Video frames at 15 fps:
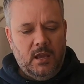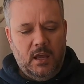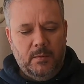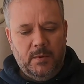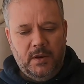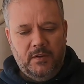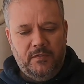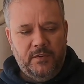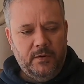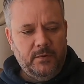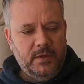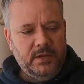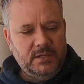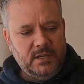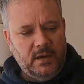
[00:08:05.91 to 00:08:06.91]
I'm going to fill
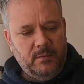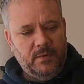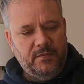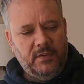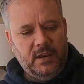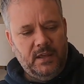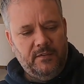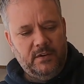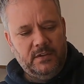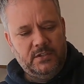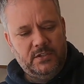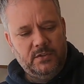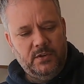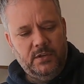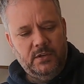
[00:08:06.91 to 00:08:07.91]
these up with a level of
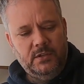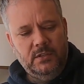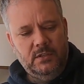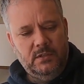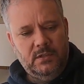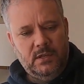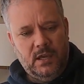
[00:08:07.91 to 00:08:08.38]
soil.